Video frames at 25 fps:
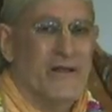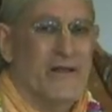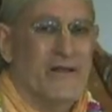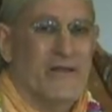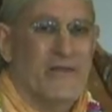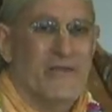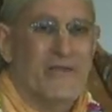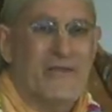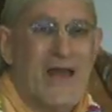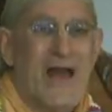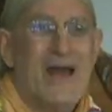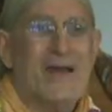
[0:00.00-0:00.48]

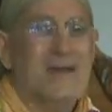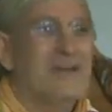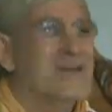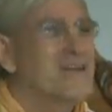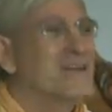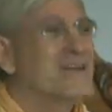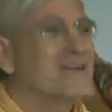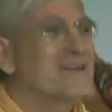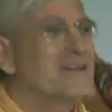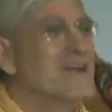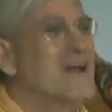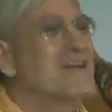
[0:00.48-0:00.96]
that
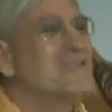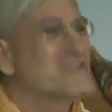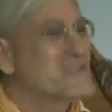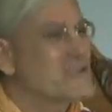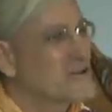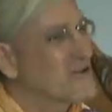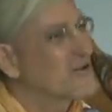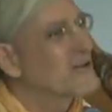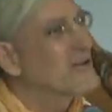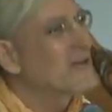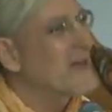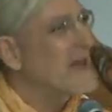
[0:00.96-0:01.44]
tends
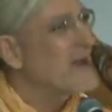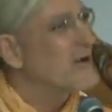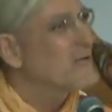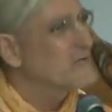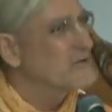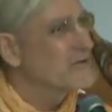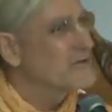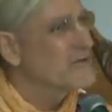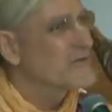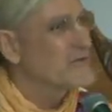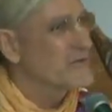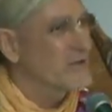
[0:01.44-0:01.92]
to
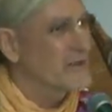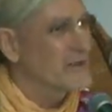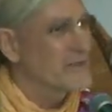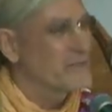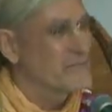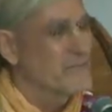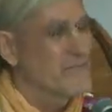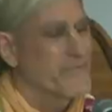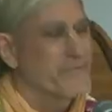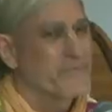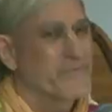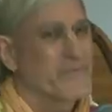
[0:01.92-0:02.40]
cloud the thing.
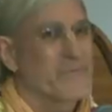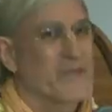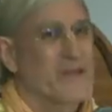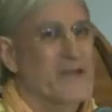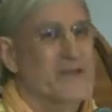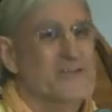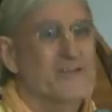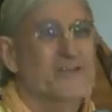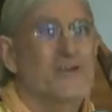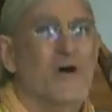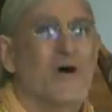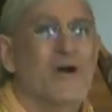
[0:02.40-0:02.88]

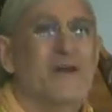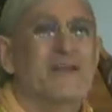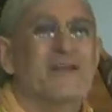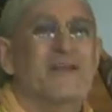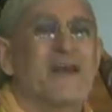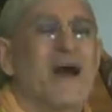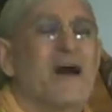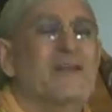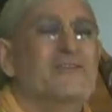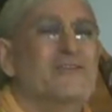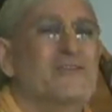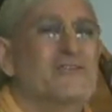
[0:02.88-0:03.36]
So
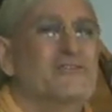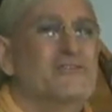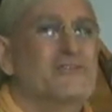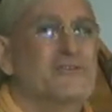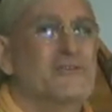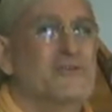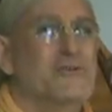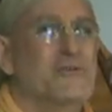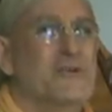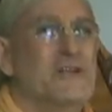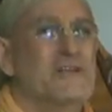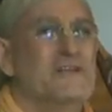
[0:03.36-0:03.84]
agyata
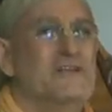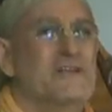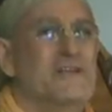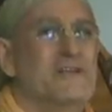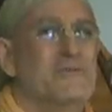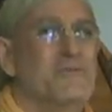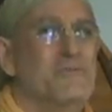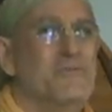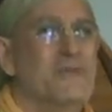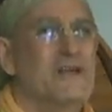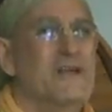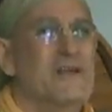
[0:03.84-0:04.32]

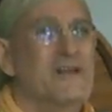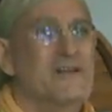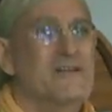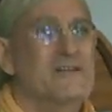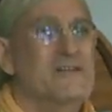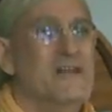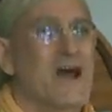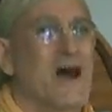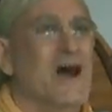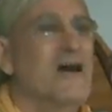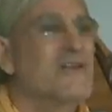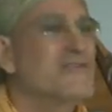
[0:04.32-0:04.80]
sukriti
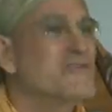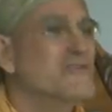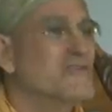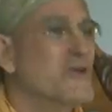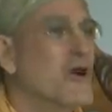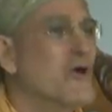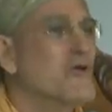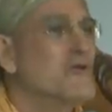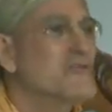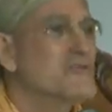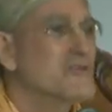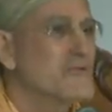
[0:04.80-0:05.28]
means
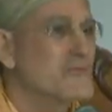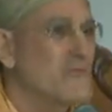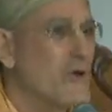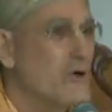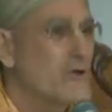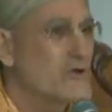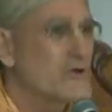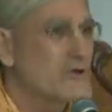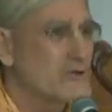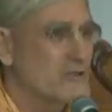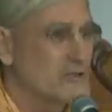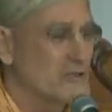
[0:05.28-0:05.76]
unknown
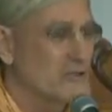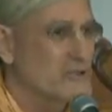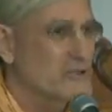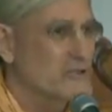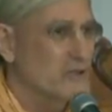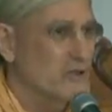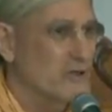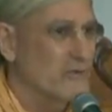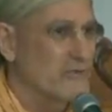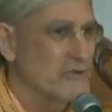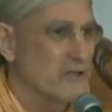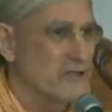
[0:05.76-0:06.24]
devotional
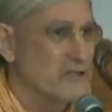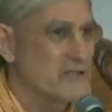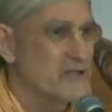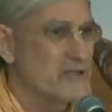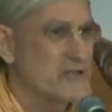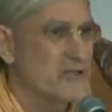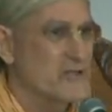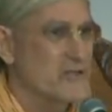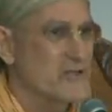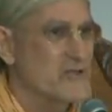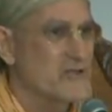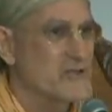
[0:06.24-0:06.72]

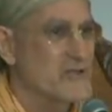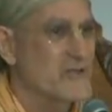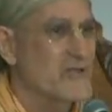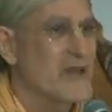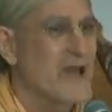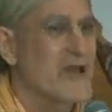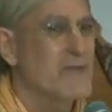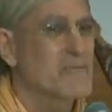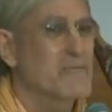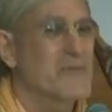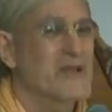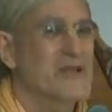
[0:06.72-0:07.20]
service. So
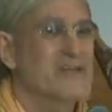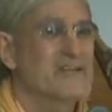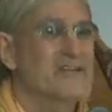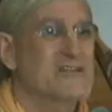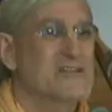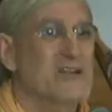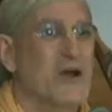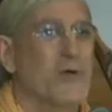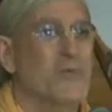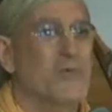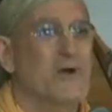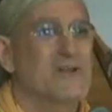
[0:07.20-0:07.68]
that means
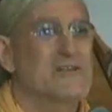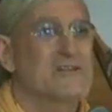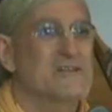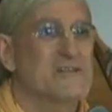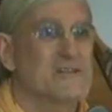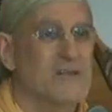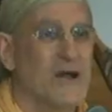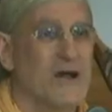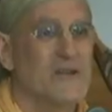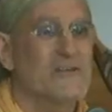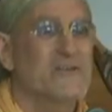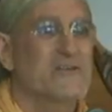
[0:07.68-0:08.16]
someone's
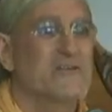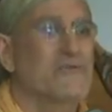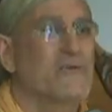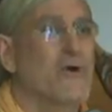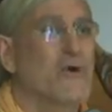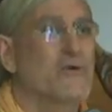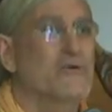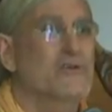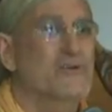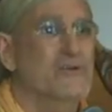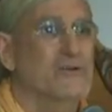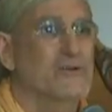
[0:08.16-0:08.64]
done
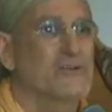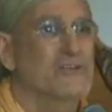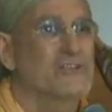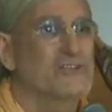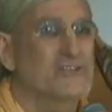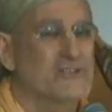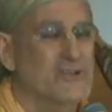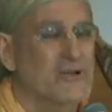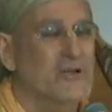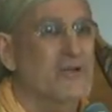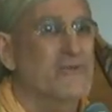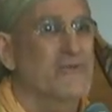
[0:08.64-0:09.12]
devotional
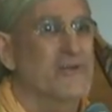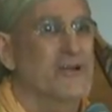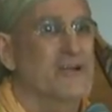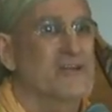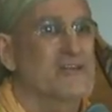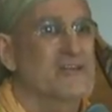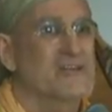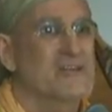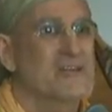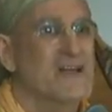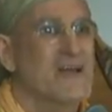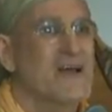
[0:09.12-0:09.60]

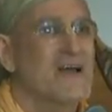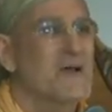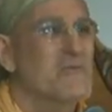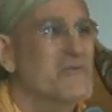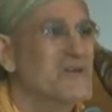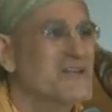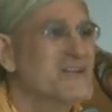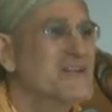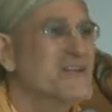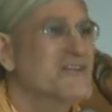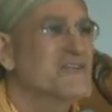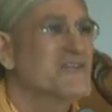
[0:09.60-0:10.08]
service
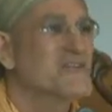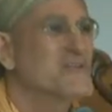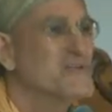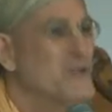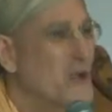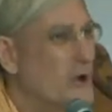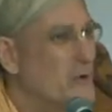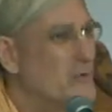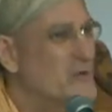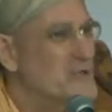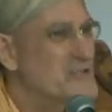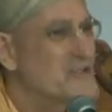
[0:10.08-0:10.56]
but didn't
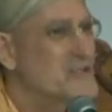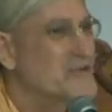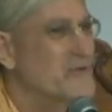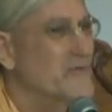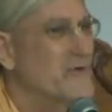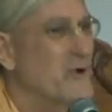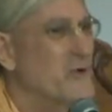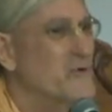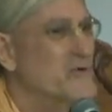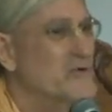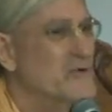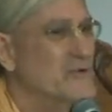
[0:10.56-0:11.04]
know it's
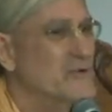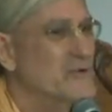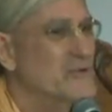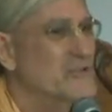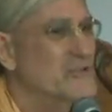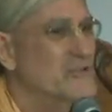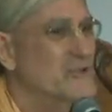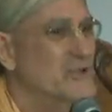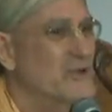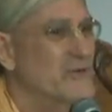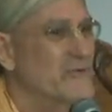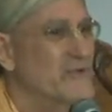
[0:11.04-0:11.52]
devotional
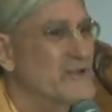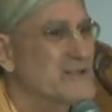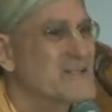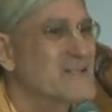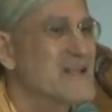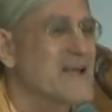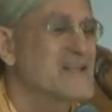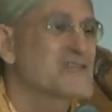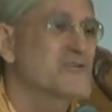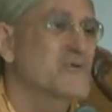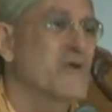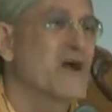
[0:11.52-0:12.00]
service.
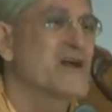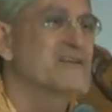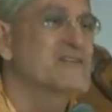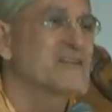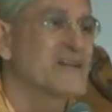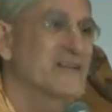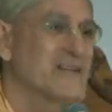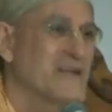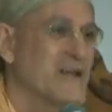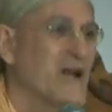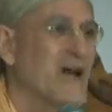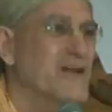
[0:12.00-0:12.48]
That's why it's
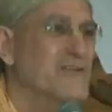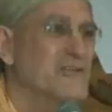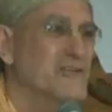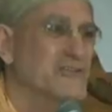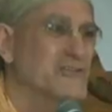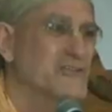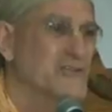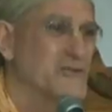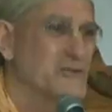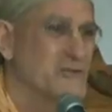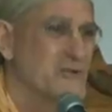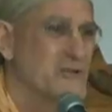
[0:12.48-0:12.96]
agyata
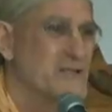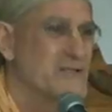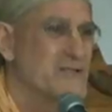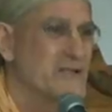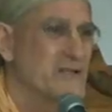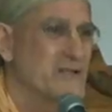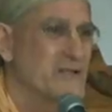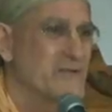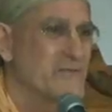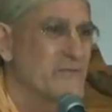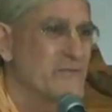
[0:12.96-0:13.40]
sukriti.